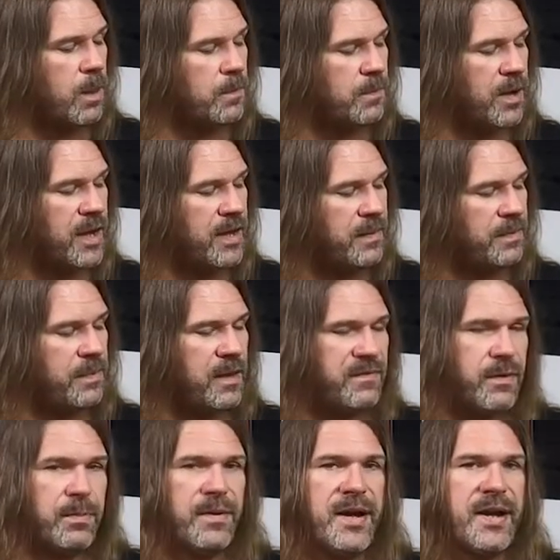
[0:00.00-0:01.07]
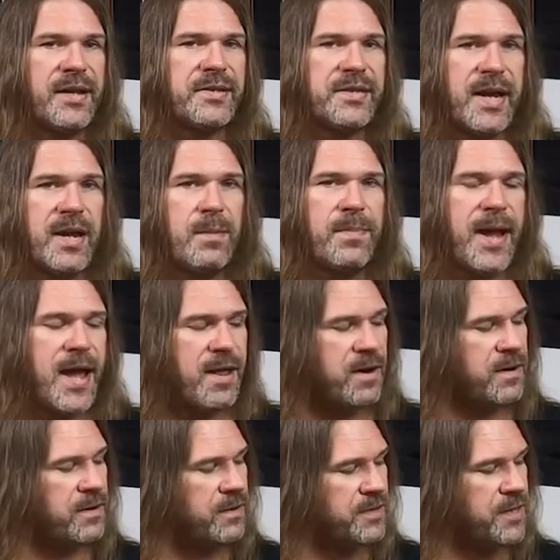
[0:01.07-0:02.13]
But if you're playing a scale
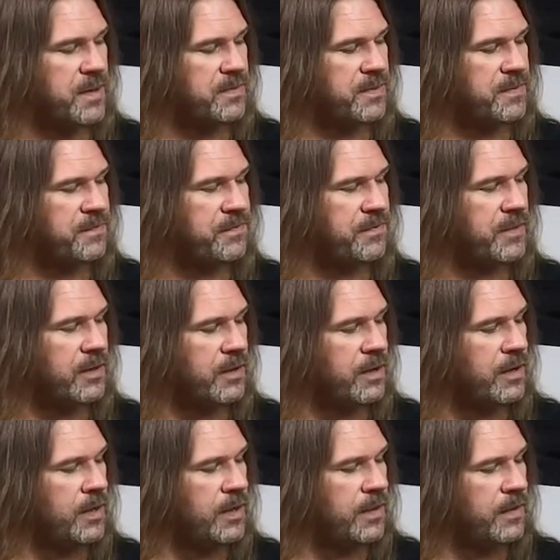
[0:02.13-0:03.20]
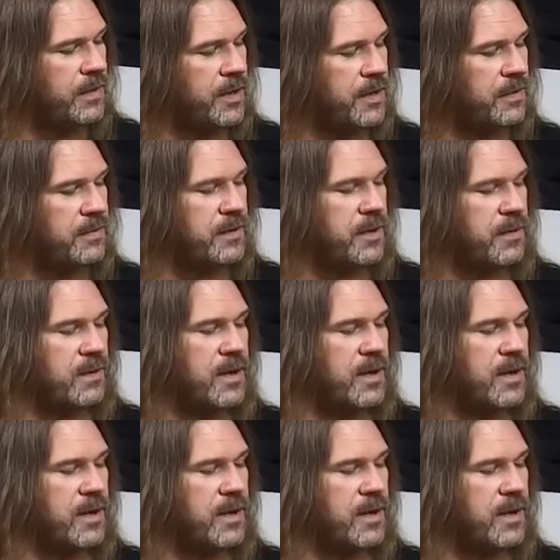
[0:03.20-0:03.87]
pattern or something, then, you know,